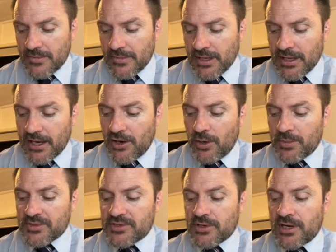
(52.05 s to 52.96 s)
Okay,
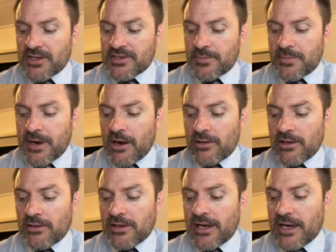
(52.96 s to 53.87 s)
opposite sides are
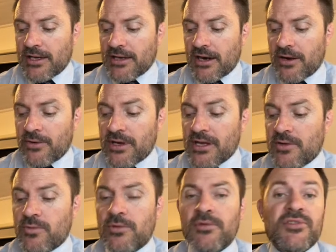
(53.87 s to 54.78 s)
parallel and are
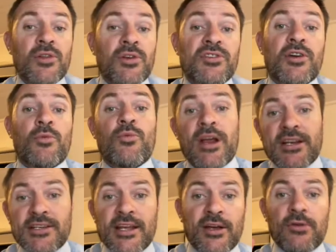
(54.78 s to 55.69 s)
equal, so it looks like a
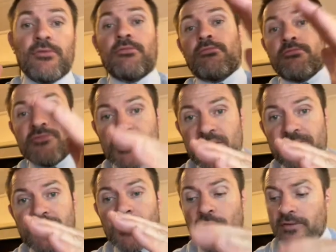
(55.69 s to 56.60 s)
rectangle
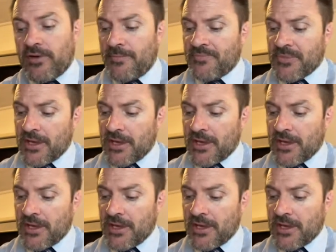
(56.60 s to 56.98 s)
shifted over.